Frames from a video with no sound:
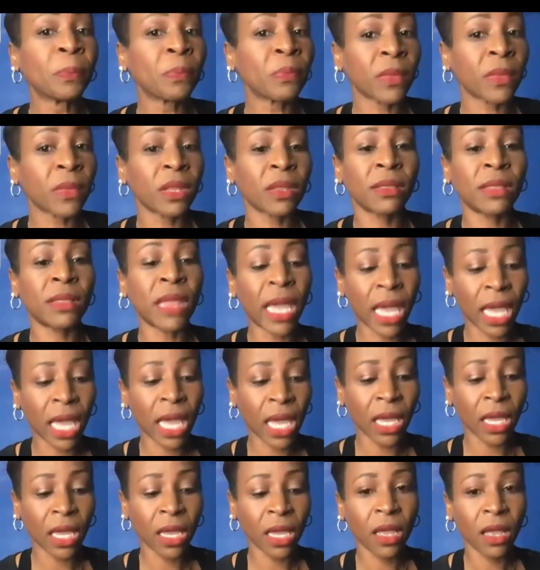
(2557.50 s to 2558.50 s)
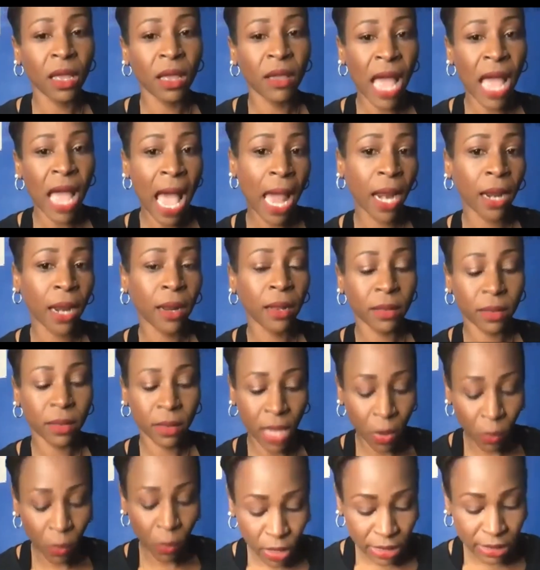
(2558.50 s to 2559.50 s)
they
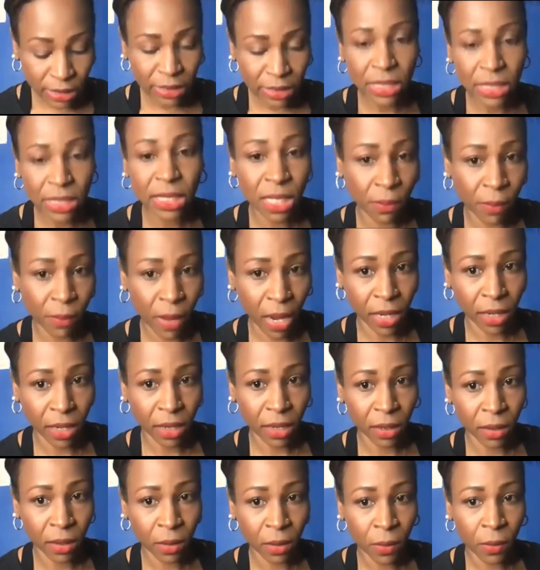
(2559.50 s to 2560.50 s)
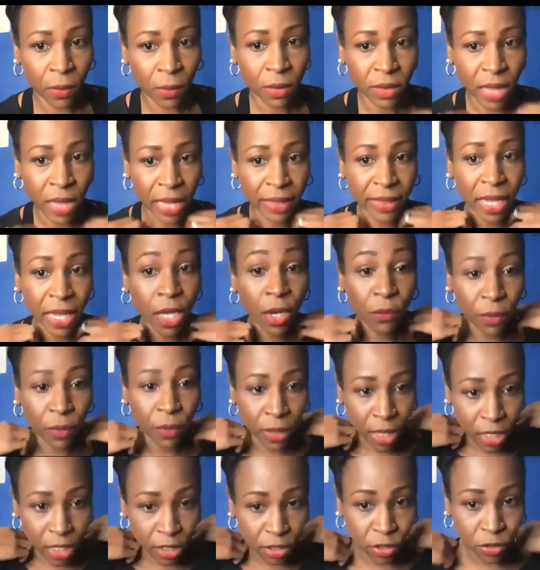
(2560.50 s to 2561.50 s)
want to see somebody that they can
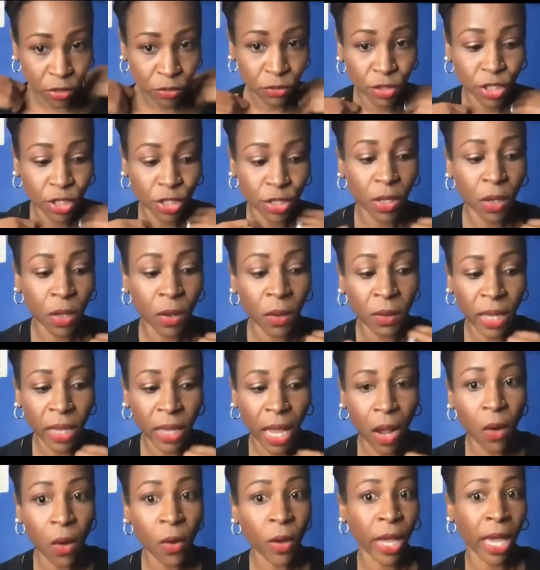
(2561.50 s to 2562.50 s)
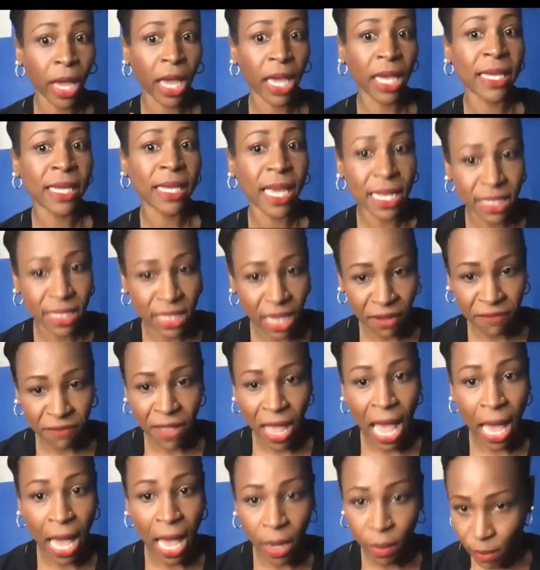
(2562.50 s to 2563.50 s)
relate to know that, okay, yes, I've
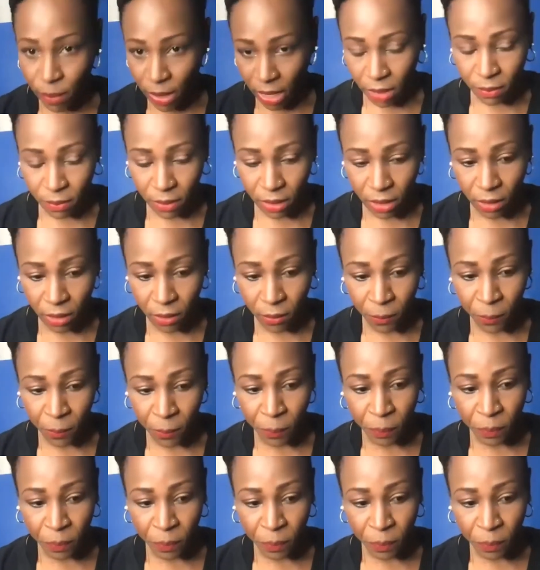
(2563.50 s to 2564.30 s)
had a baby,